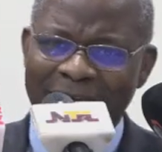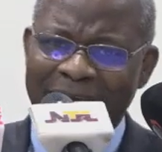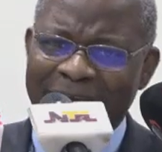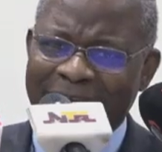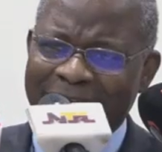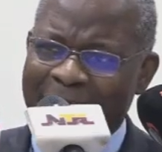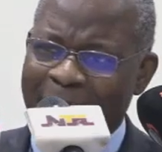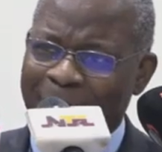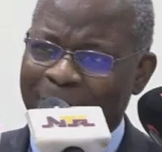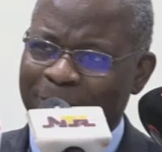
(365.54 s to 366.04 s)

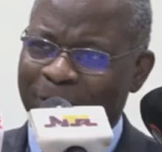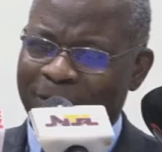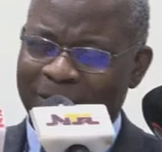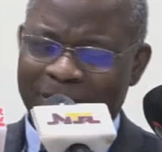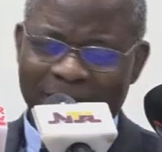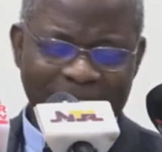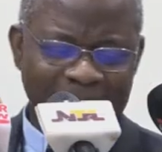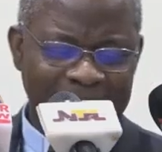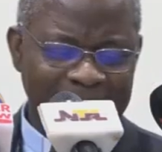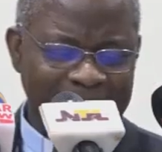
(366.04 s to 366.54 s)
Now,
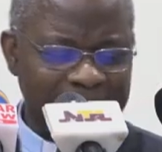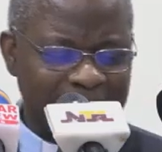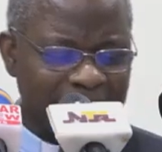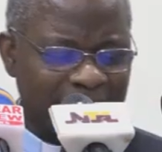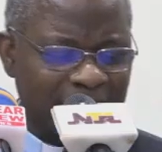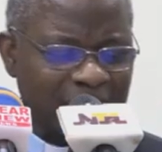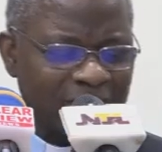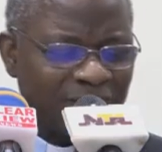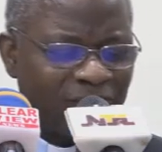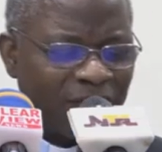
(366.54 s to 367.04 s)
brothers and
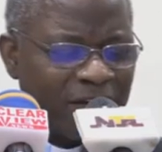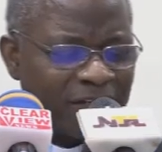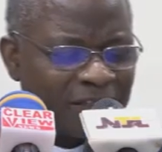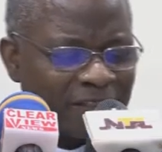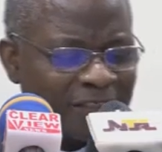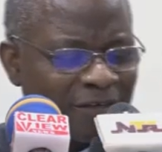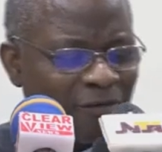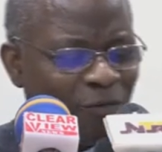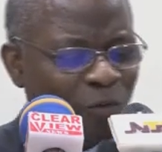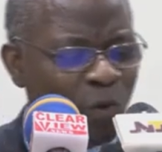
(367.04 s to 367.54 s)
sisters,
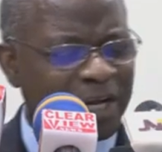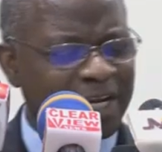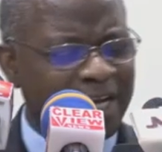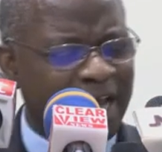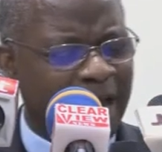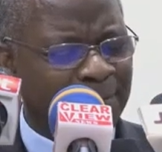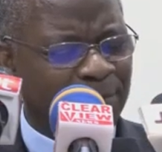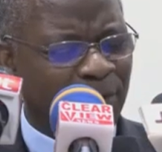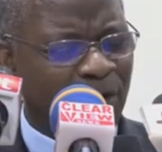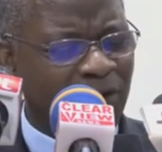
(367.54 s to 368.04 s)
friends, what the
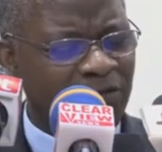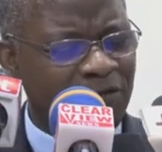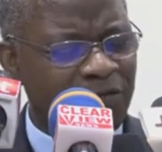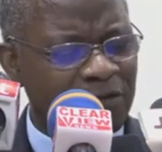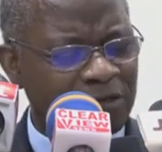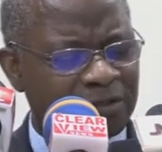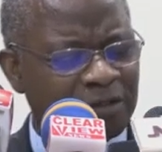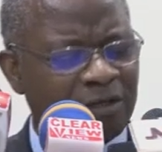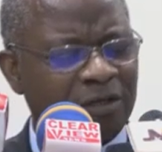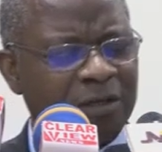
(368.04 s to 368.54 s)
above
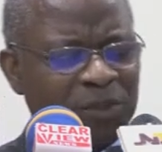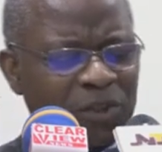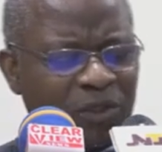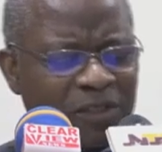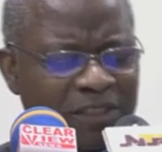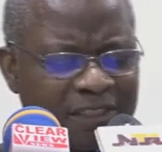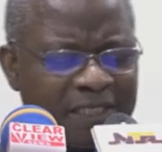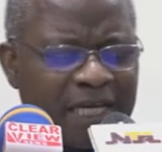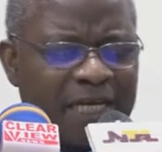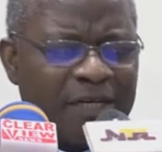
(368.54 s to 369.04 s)

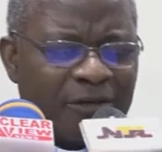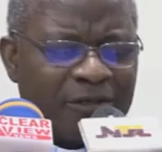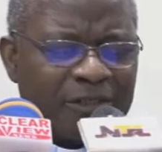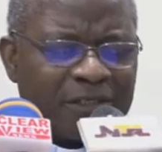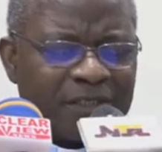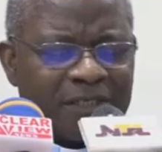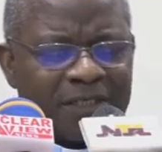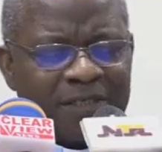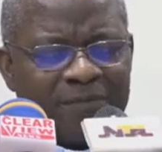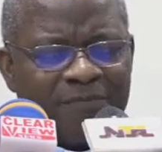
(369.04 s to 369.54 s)
scriptures tell
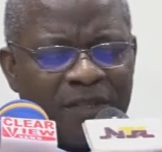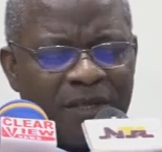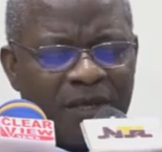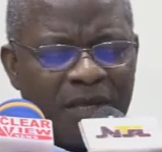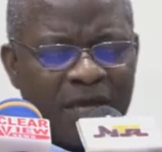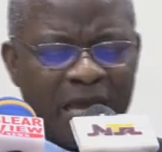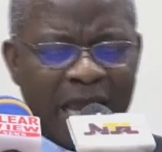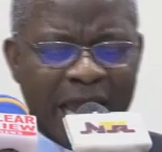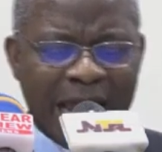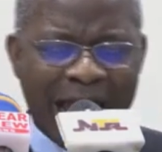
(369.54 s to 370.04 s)
us,
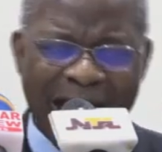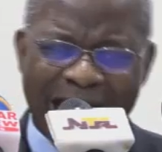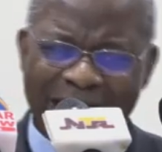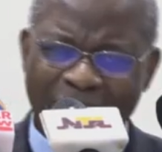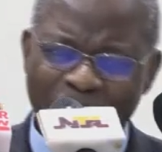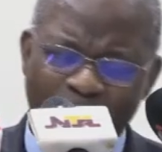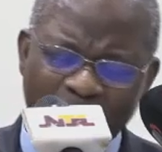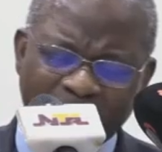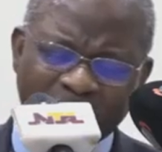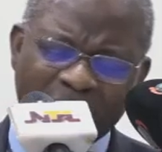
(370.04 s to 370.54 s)
and
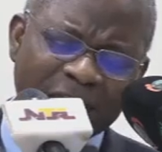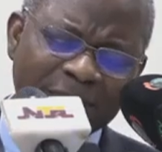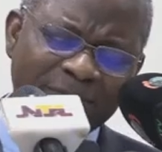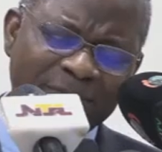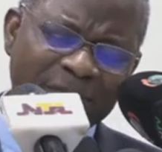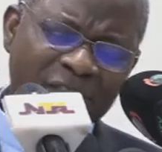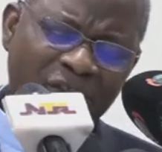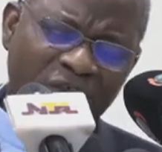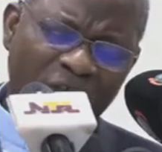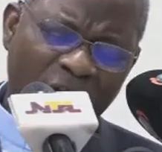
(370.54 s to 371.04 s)
what has
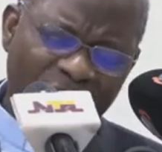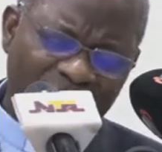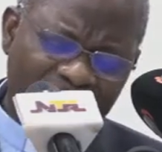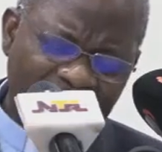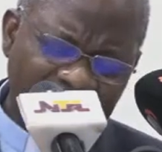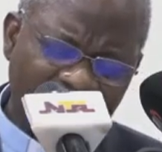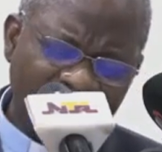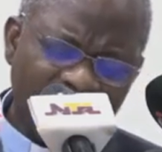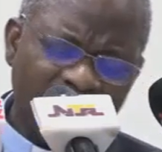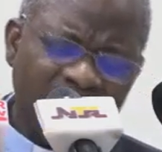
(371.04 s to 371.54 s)
been
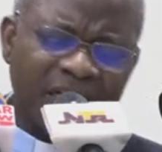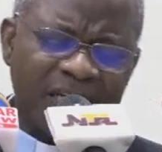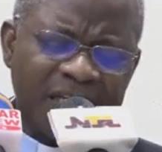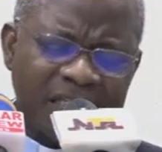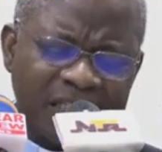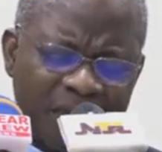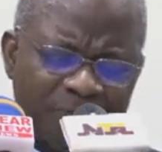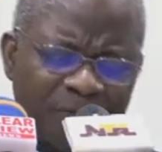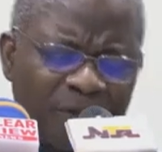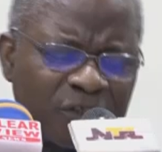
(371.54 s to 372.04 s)
sufficiently
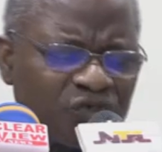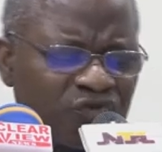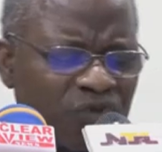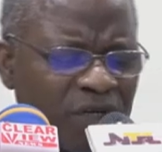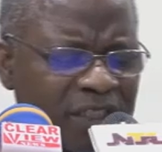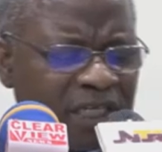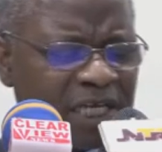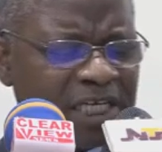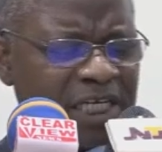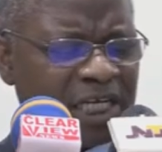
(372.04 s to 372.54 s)

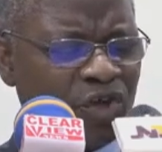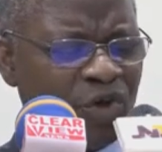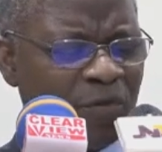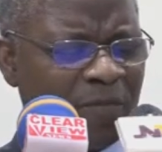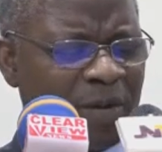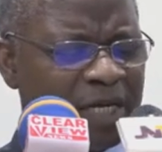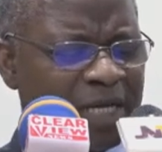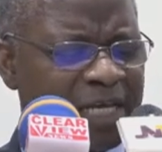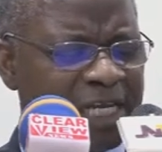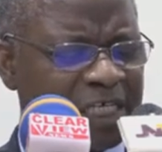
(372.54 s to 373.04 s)
demonstrated in
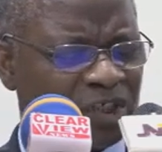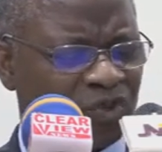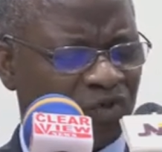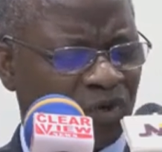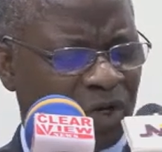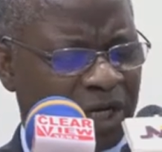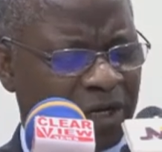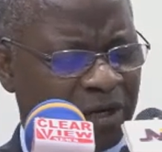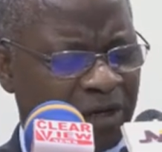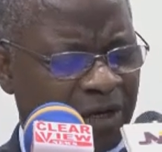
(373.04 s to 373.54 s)
human history
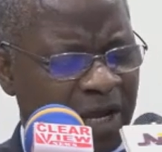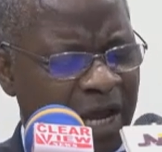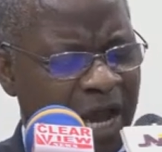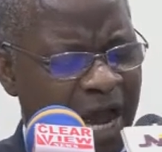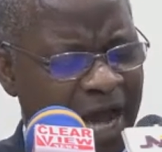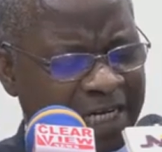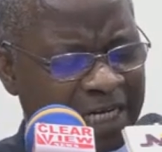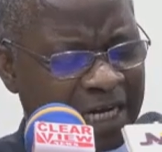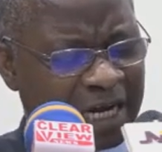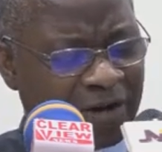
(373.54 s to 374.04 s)

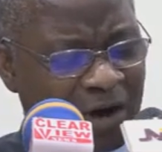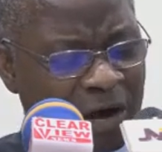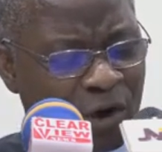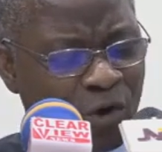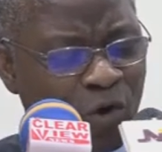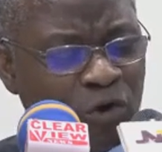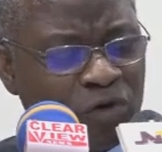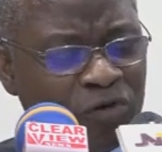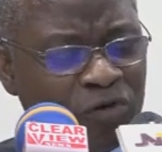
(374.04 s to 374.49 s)
and in our own